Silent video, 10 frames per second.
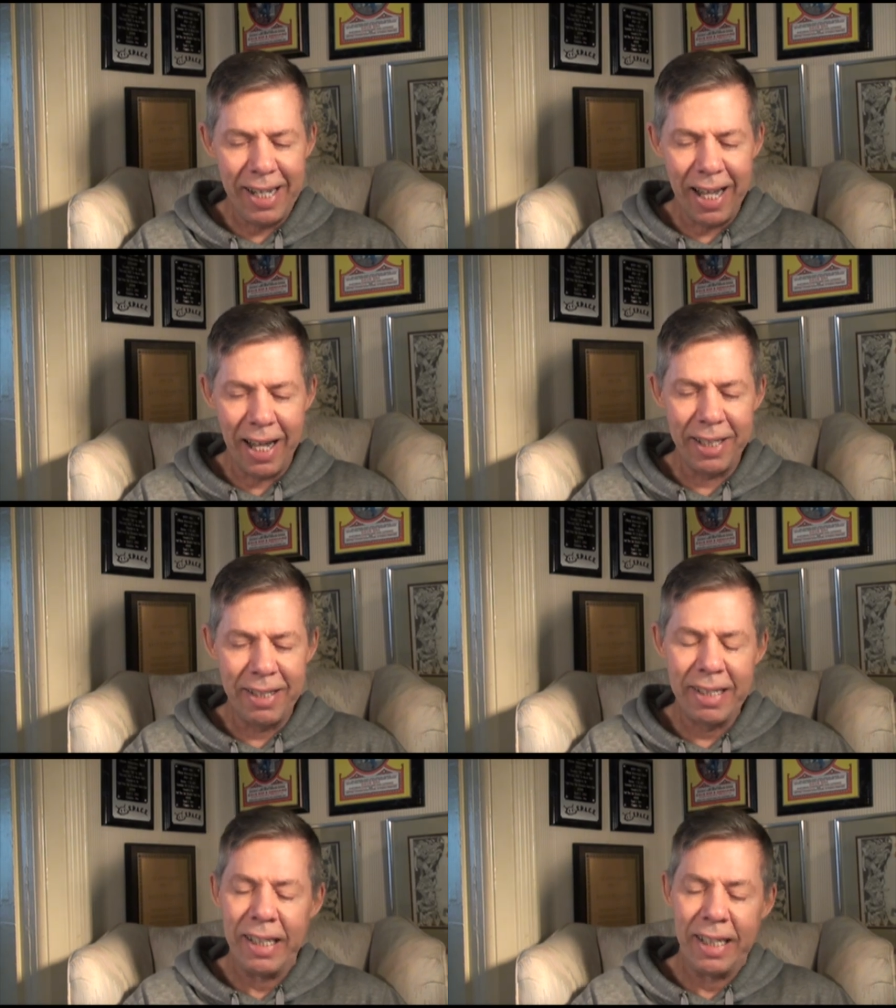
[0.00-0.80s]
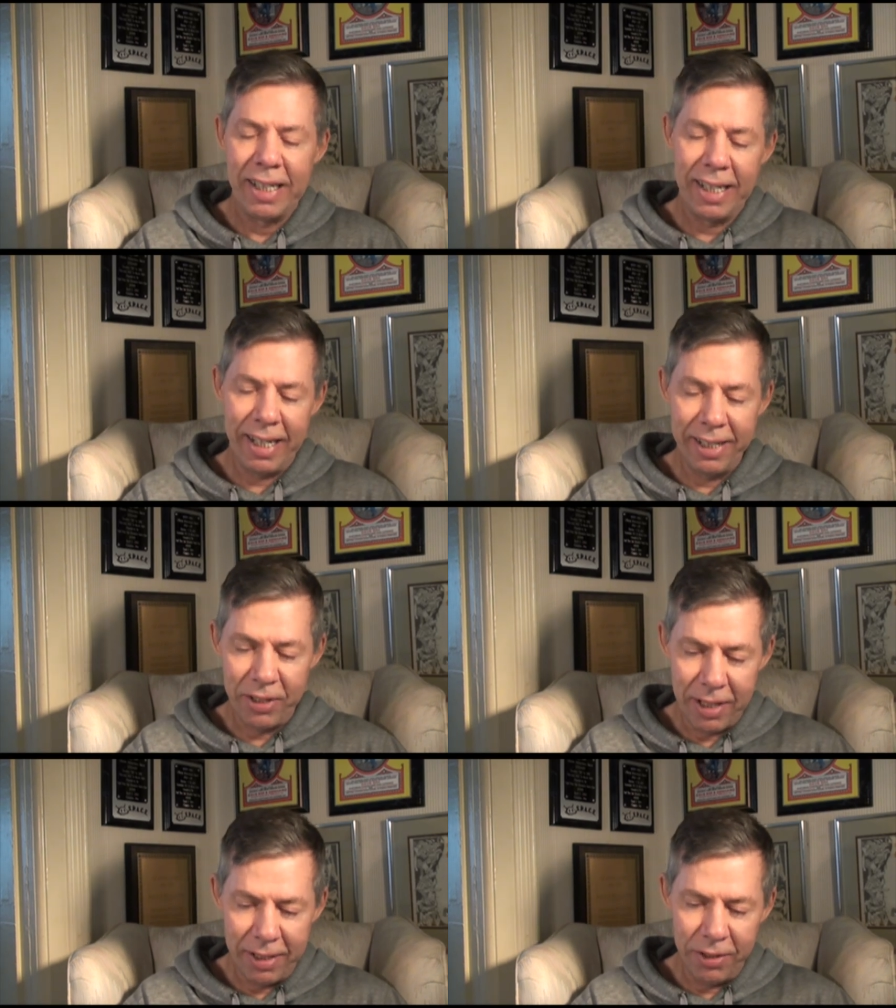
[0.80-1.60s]
heads
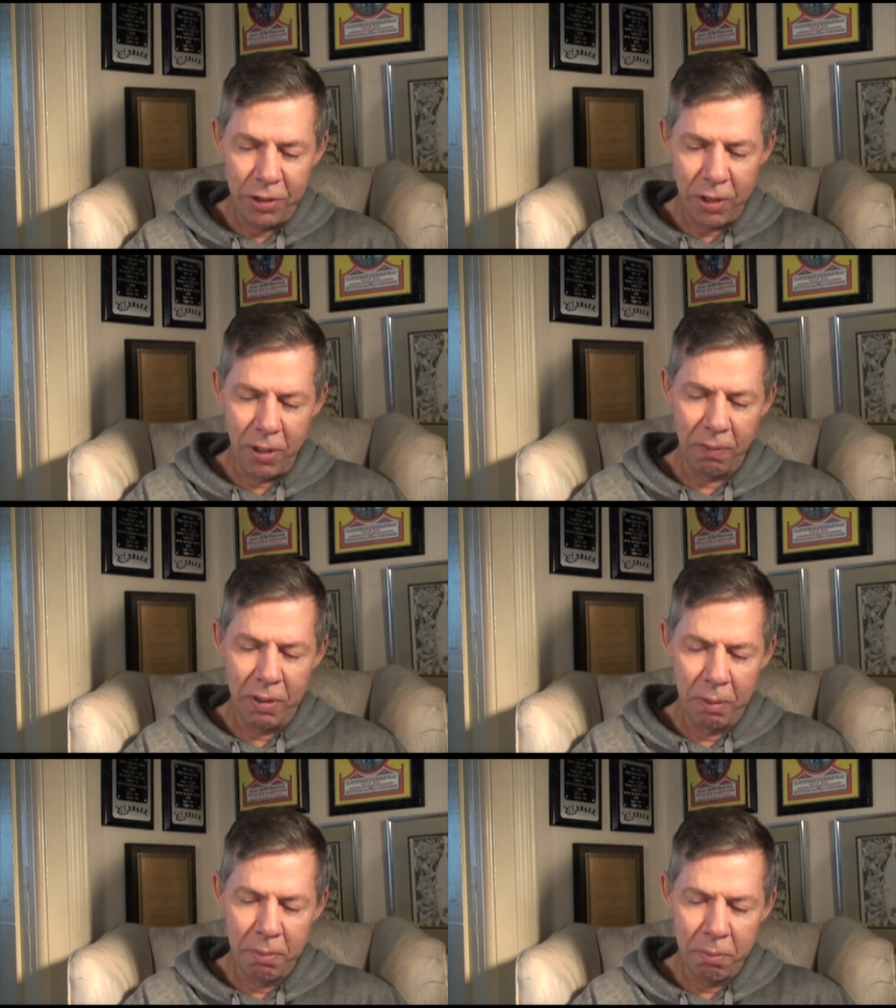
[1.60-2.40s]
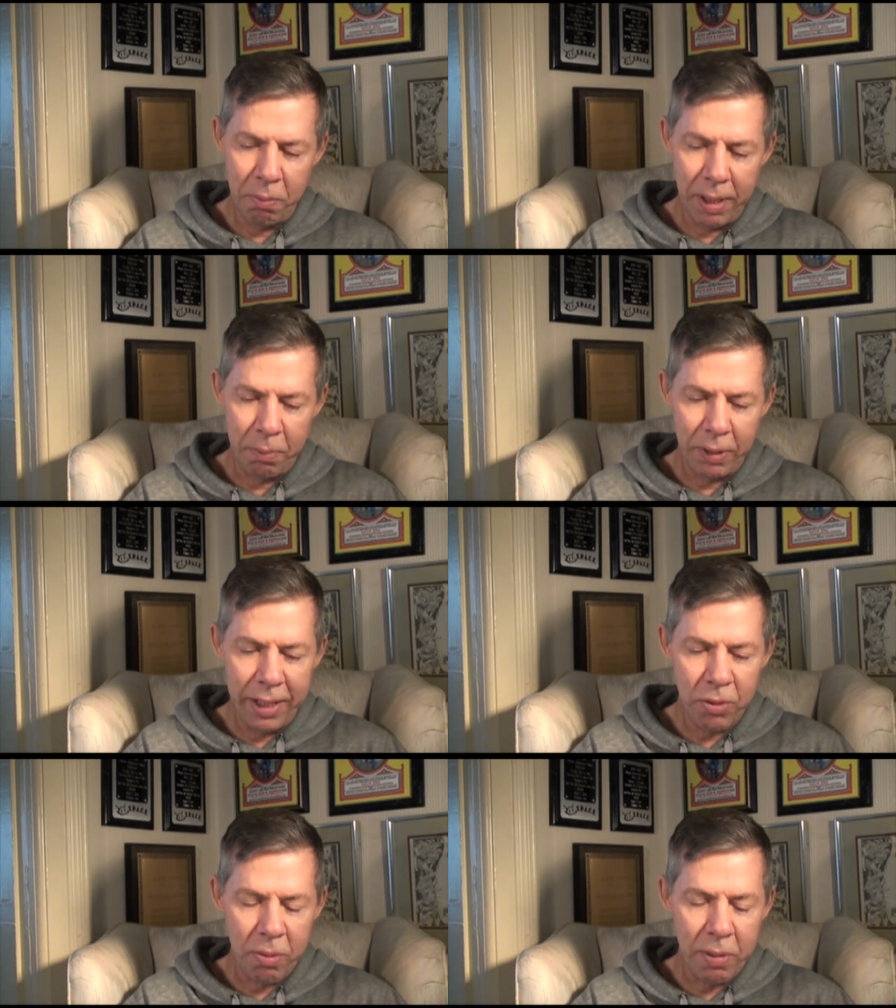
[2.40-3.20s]
is undeserved. But
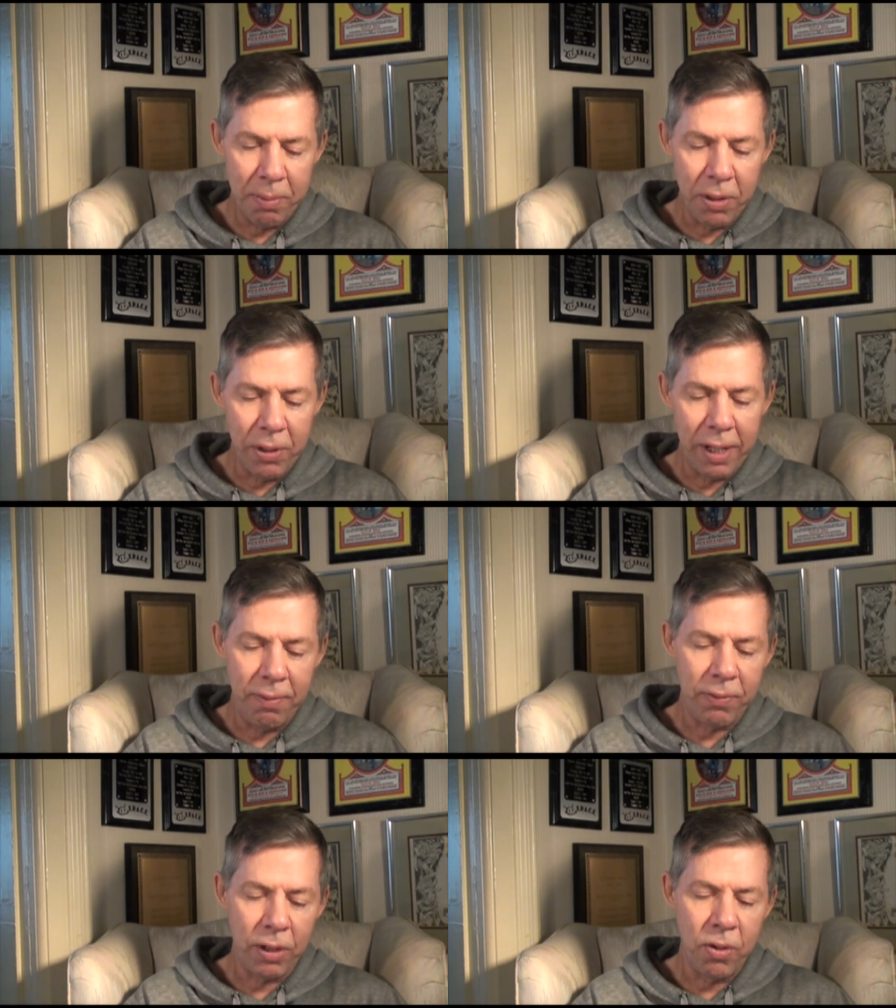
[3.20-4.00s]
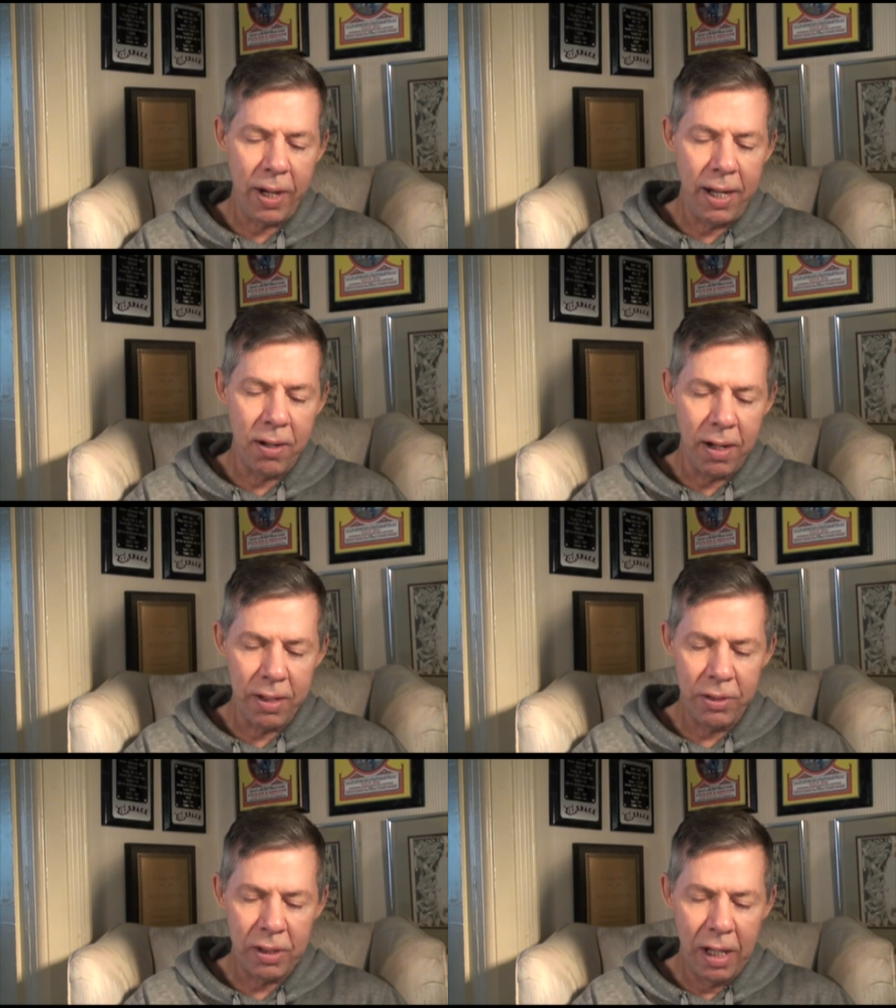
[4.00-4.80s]
please remember that for great
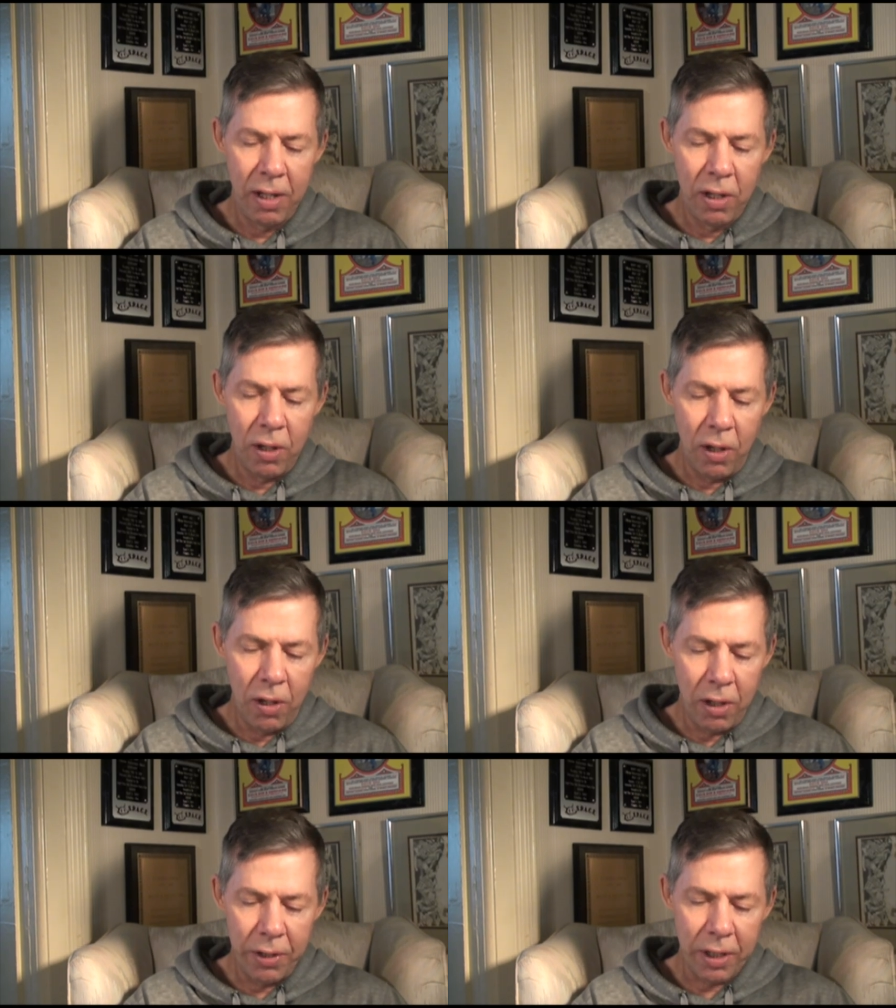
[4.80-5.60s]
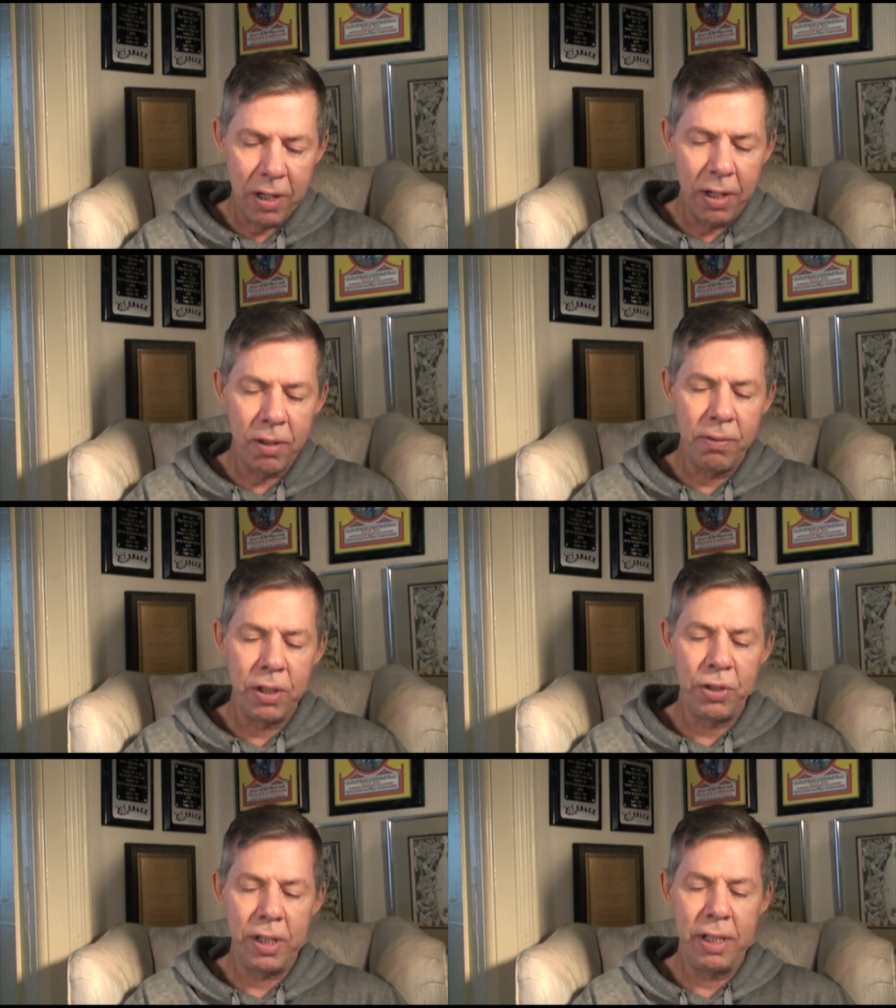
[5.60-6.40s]
artists, all the
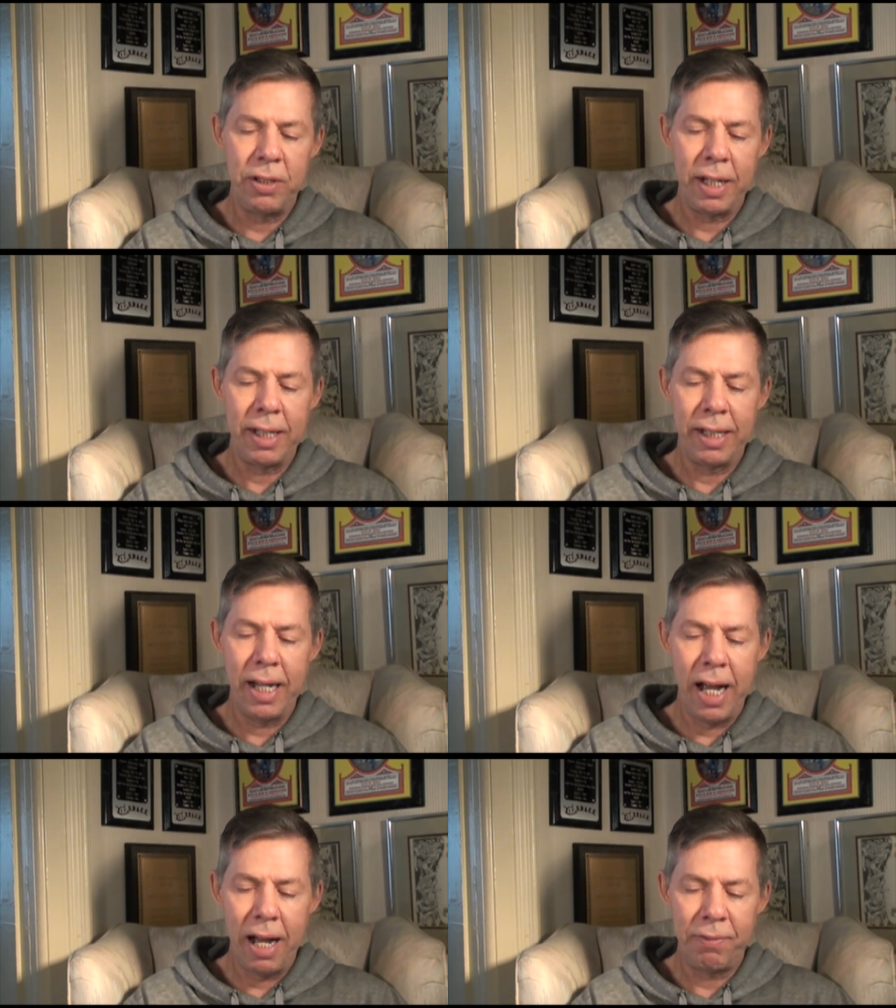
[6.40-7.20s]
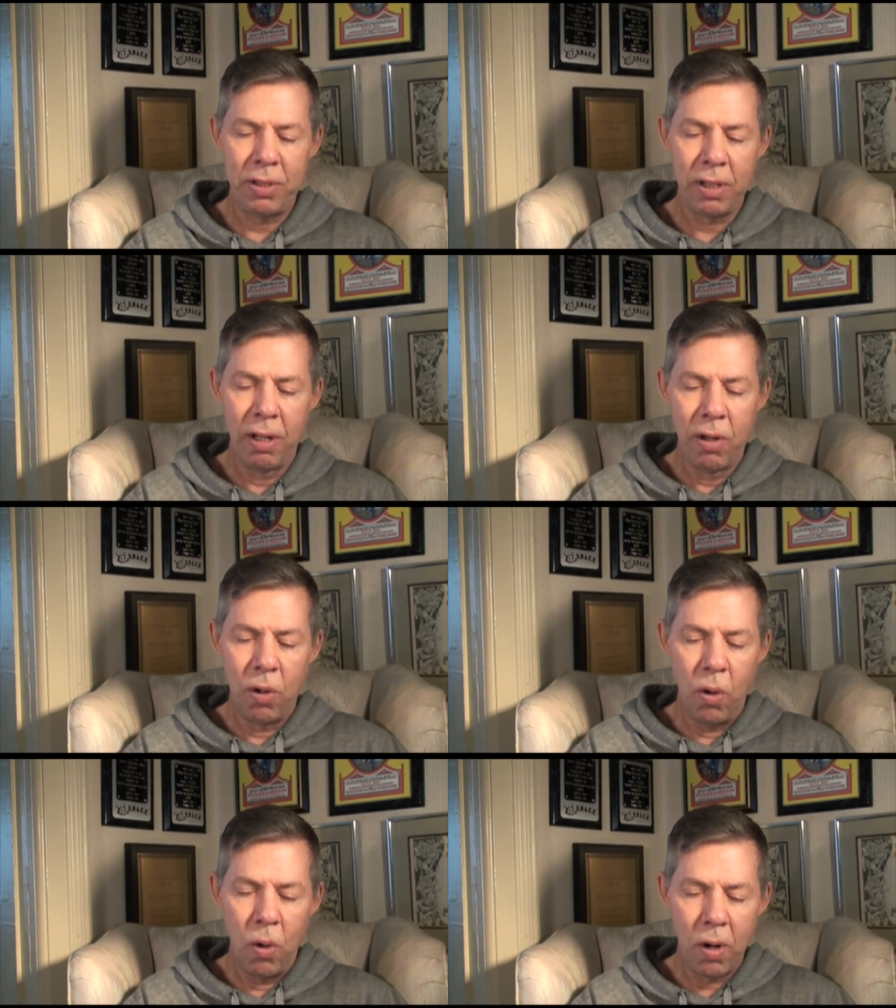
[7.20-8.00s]
controversies and gaffes
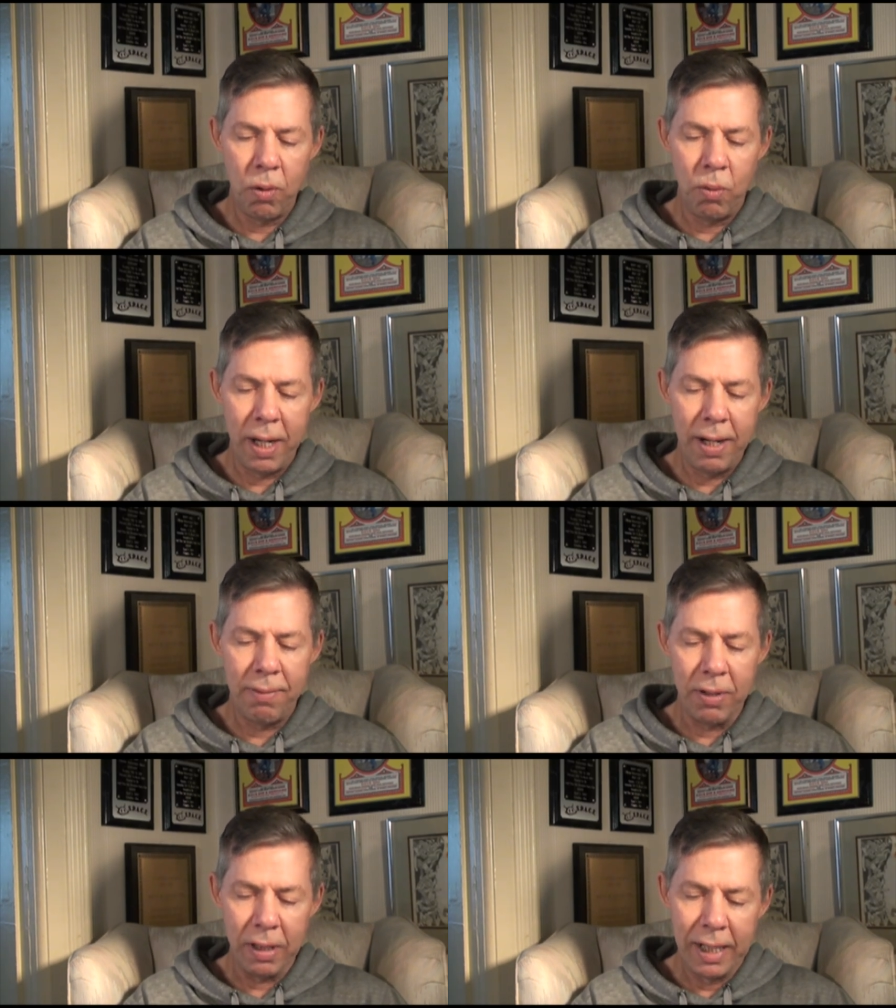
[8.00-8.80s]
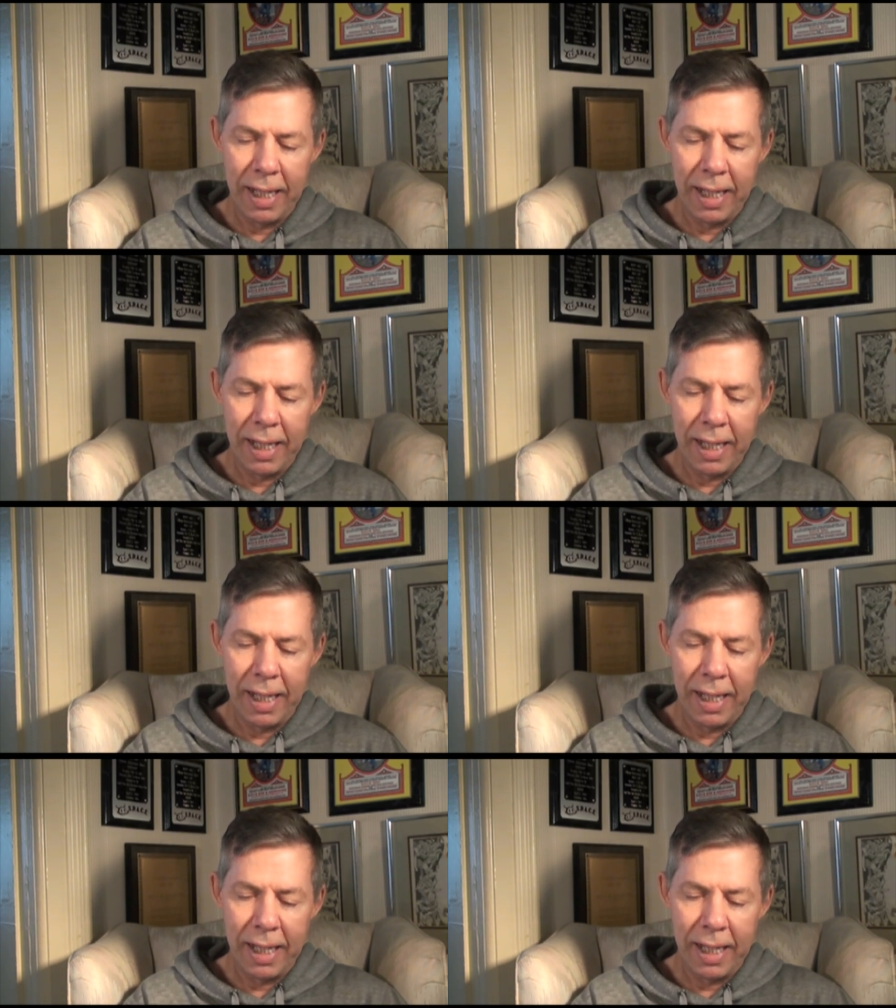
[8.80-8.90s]
or whatever